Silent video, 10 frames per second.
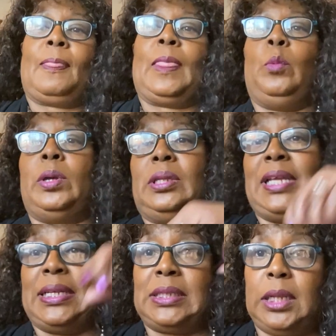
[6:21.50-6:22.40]
whether
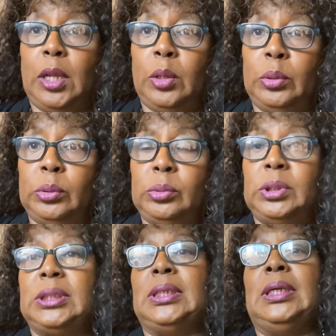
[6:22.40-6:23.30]
that's
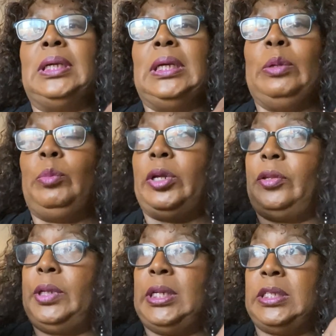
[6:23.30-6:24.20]
clothes,
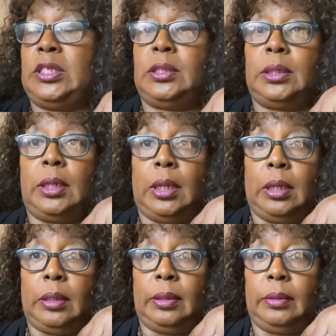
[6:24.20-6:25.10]
whether it's
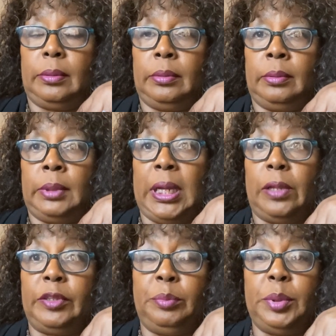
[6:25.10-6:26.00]

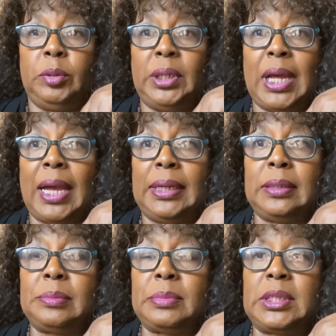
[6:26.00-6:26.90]
health and beauty
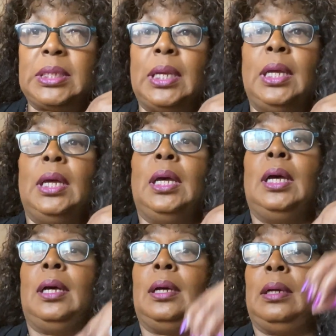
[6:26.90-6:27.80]
items,
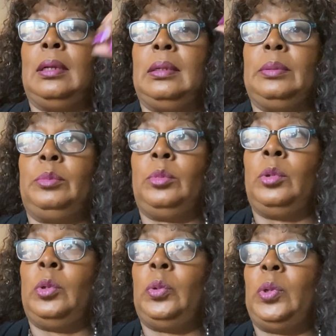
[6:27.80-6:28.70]
uh,
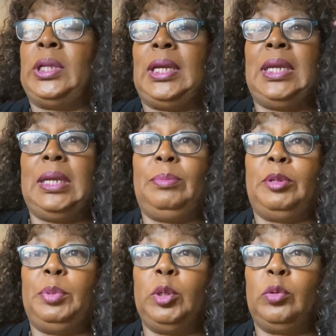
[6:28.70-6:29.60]
where they keep the
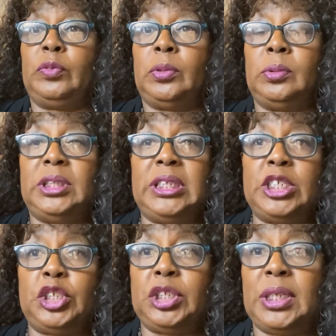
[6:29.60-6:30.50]
beautiful
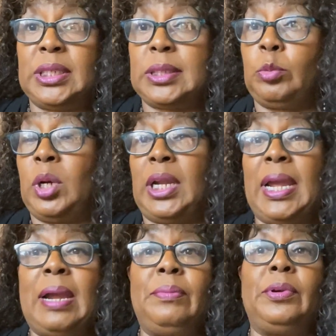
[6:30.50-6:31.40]
dishes,
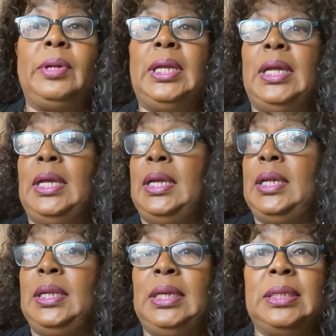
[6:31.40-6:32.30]
whatever
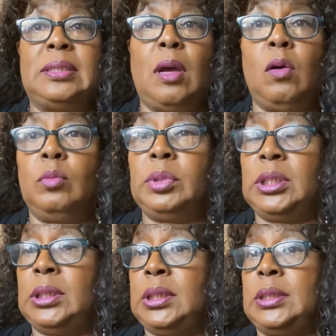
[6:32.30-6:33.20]
it is, home
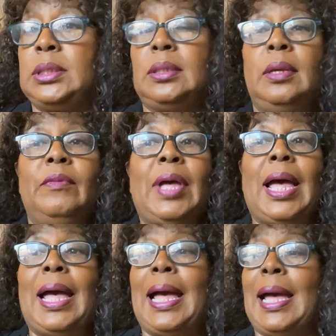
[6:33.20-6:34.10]
goods,
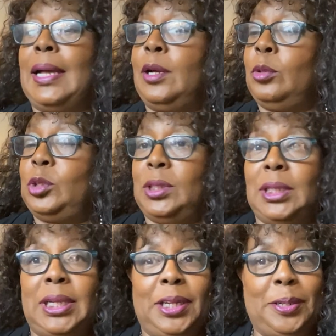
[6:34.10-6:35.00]
I go to the
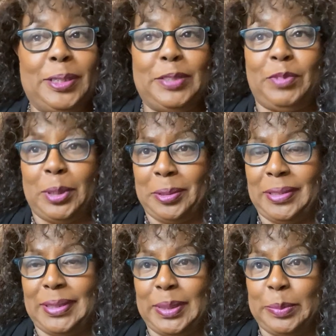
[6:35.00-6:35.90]
clearance first.